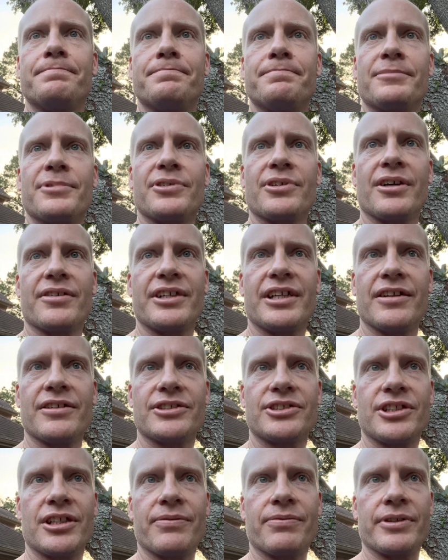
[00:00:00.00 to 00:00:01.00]
With all the other
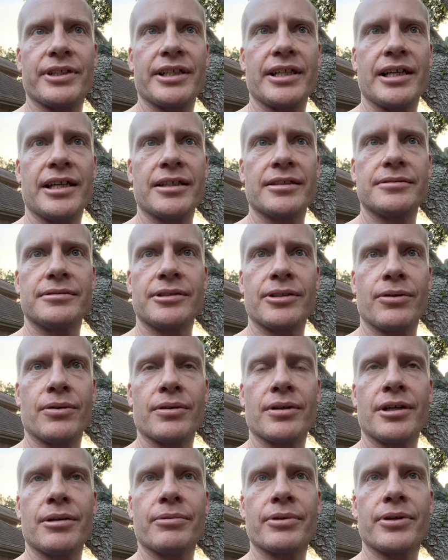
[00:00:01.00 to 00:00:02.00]
stuff we got going
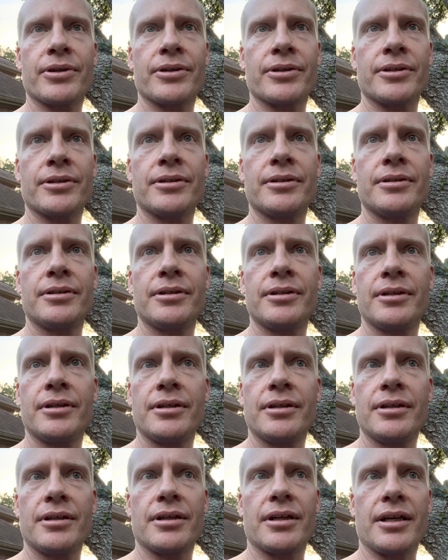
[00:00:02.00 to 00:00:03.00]
on with her,
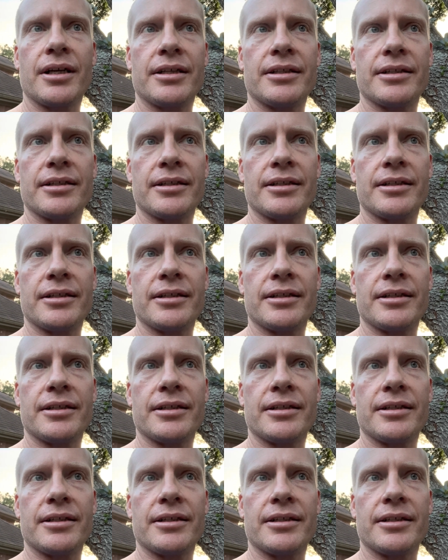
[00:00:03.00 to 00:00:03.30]
is